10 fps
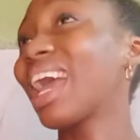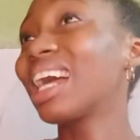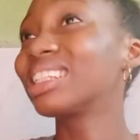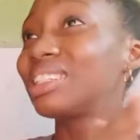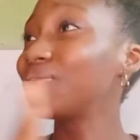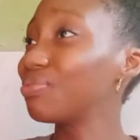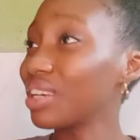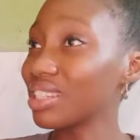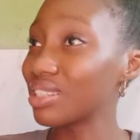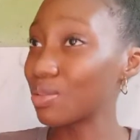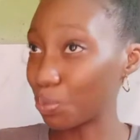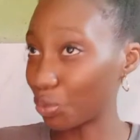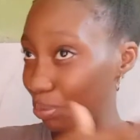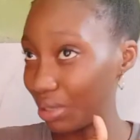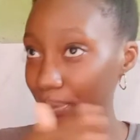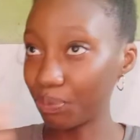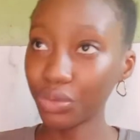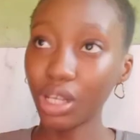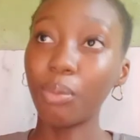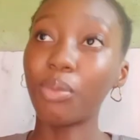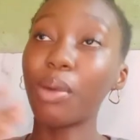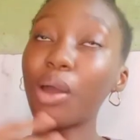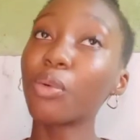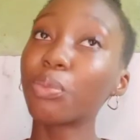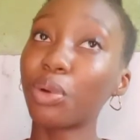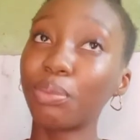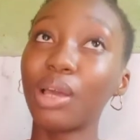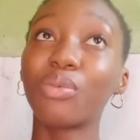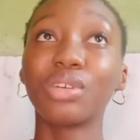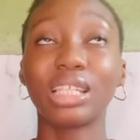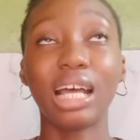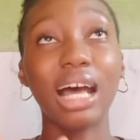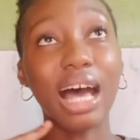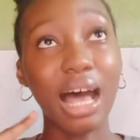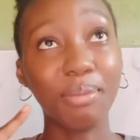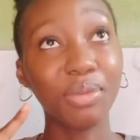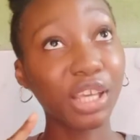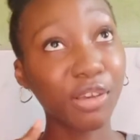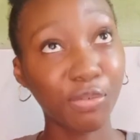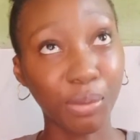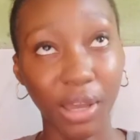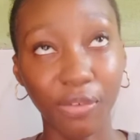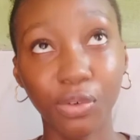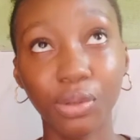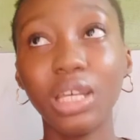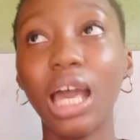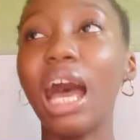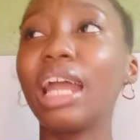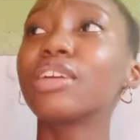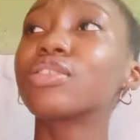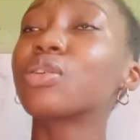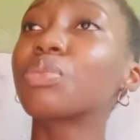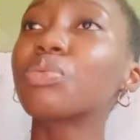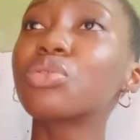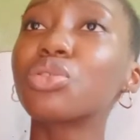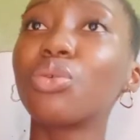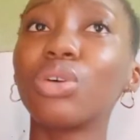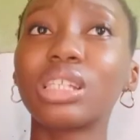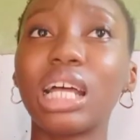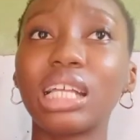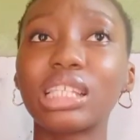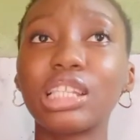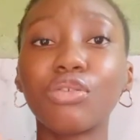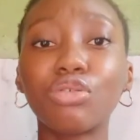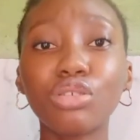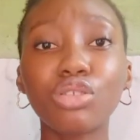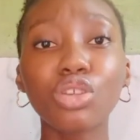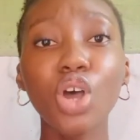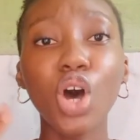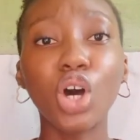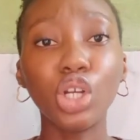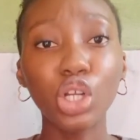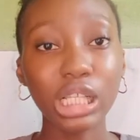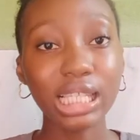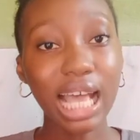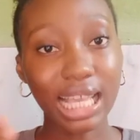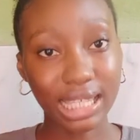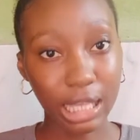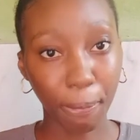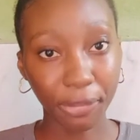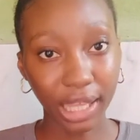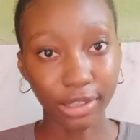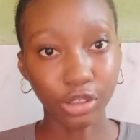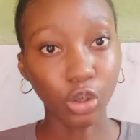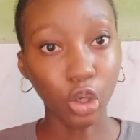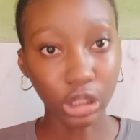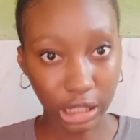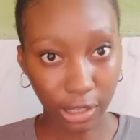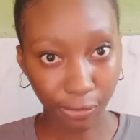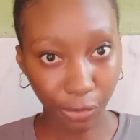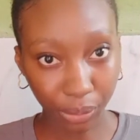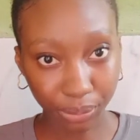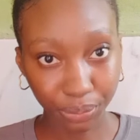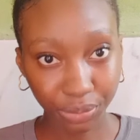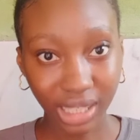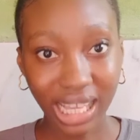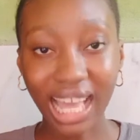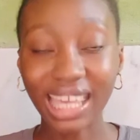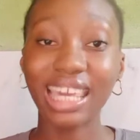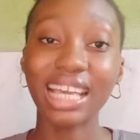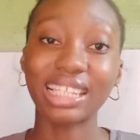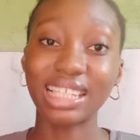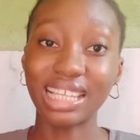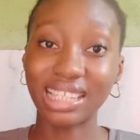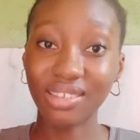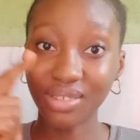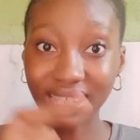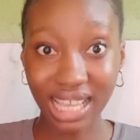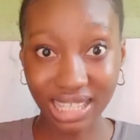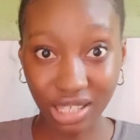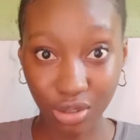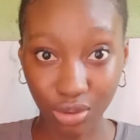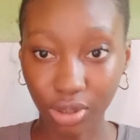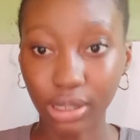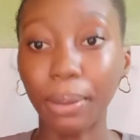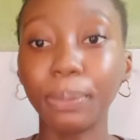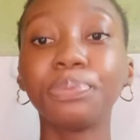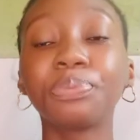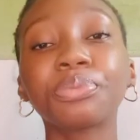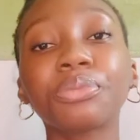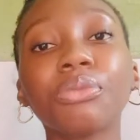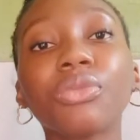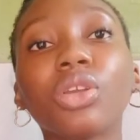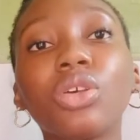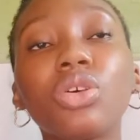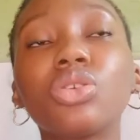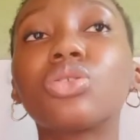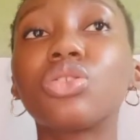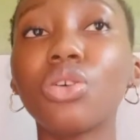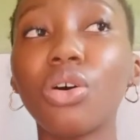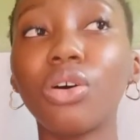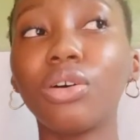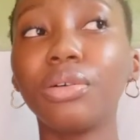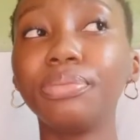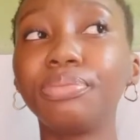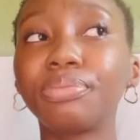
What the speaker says: had different problems. Well, my own problem was that I'm looking for my form, and then some people's own was that they wrote not accepted on their form, and yet they still sent it to Oka. So